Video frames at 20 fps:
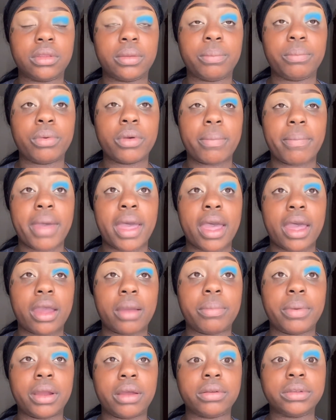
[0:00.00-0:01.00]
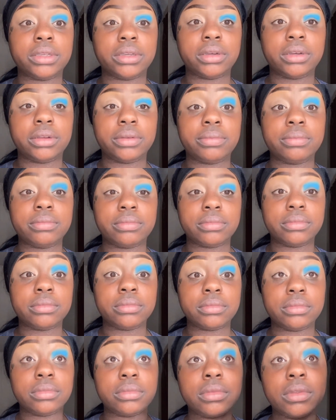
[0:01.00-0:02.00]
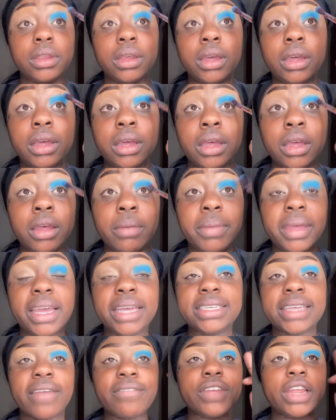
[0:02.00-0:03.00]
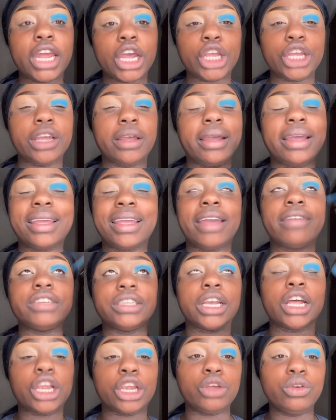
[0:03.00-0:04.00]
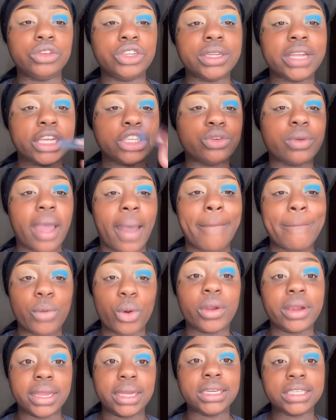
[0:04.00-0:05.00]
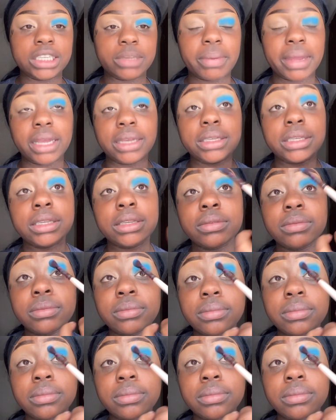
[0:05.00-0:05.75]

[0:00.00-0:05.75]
put my eyebrows up because I feel like it gives the illusion that you got more lid space.